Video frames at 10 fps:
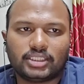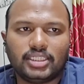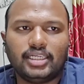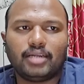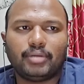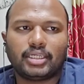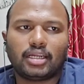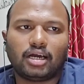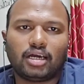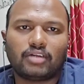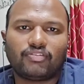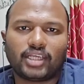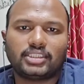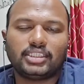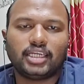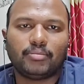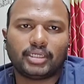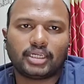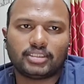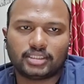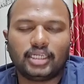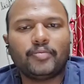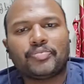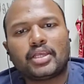Shielded metal or flux shielded metal is that